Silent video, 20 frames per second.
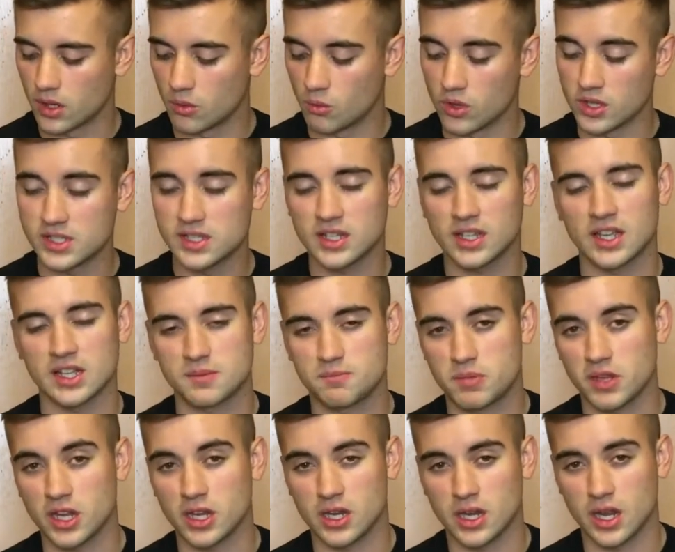Once it gets
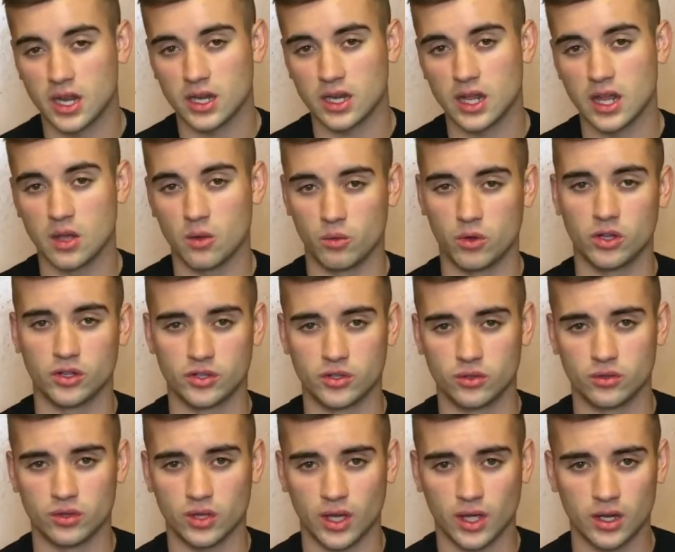beaten in, it will
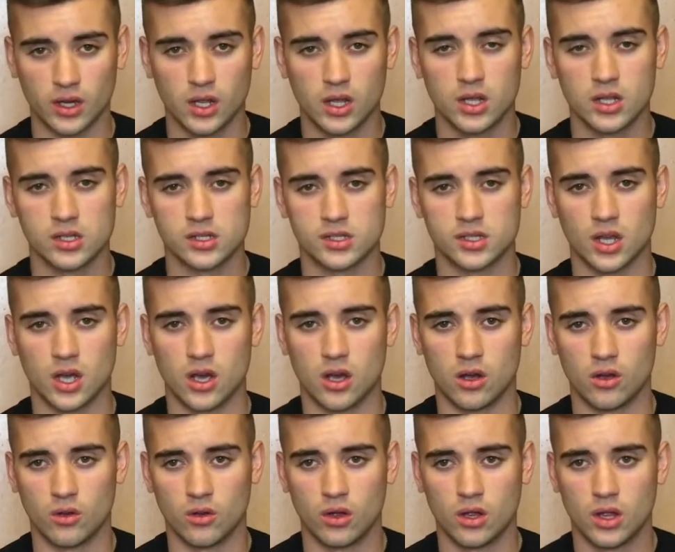do that.
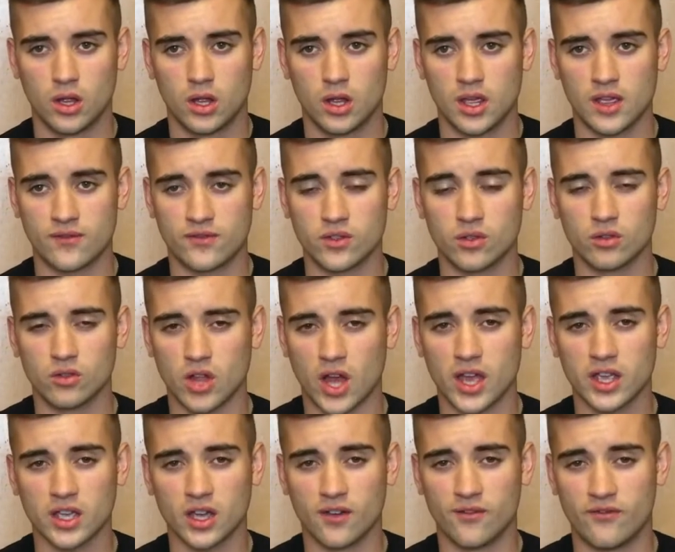So if you
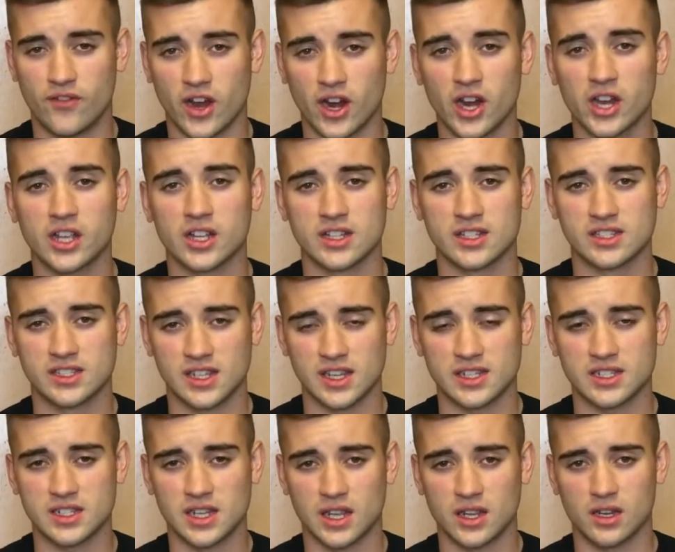like a very
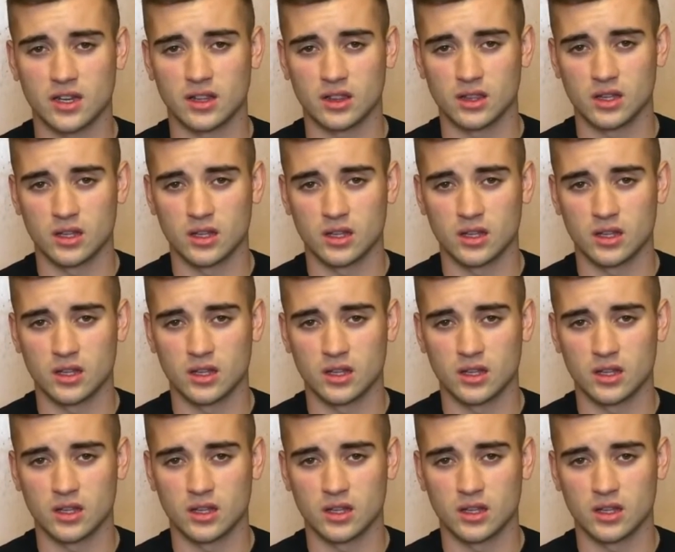consistent